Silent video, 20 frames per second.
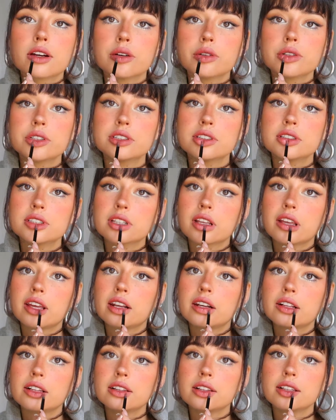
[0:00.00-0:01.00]
I will just
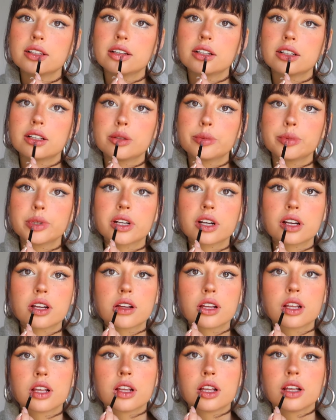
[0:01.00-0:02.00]
add a little bit
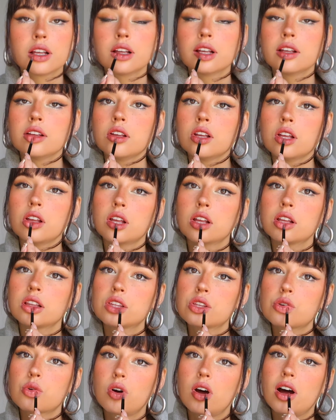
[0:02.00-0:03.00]
to